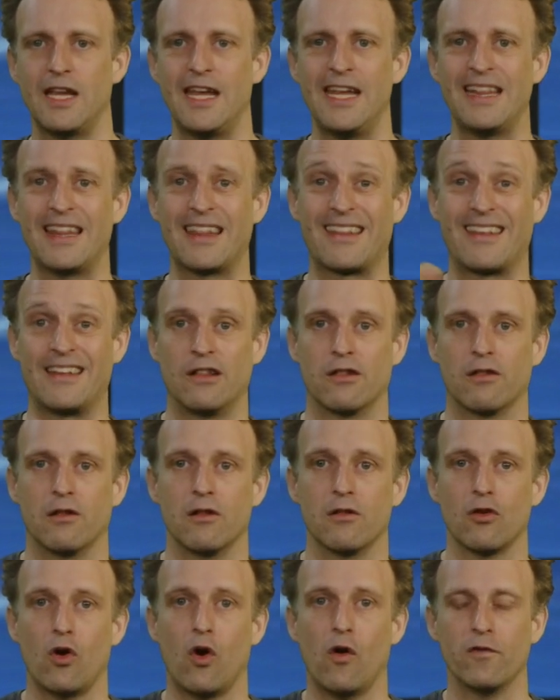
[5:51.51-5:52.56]

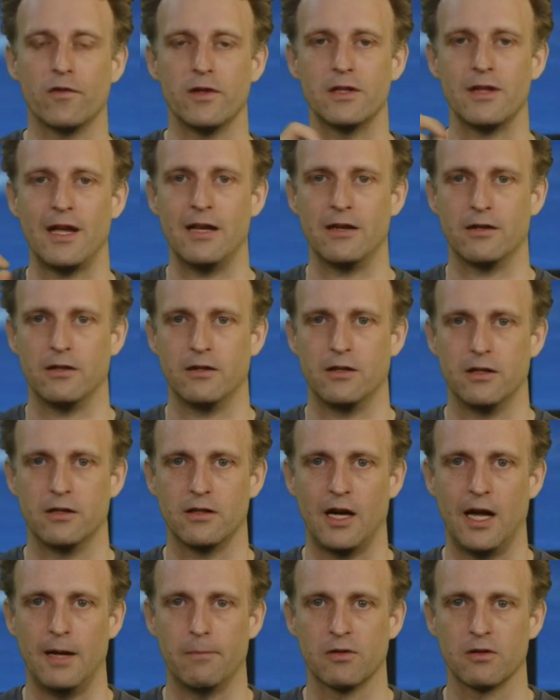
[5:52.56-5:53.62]
instances of these entity
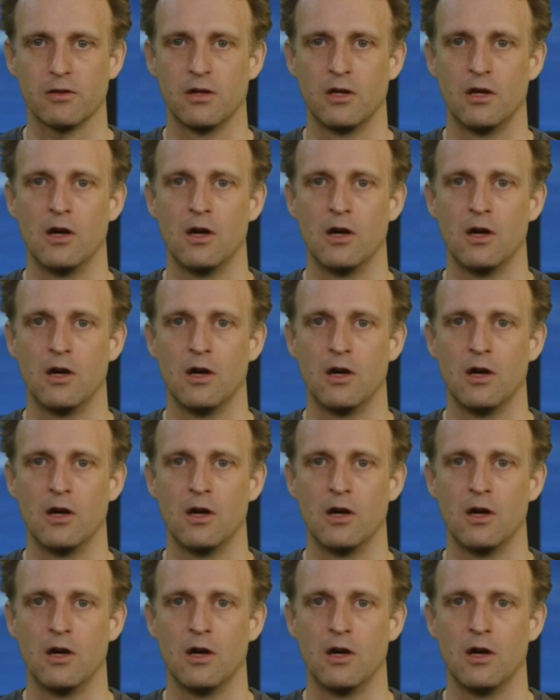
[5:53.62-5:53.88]
types.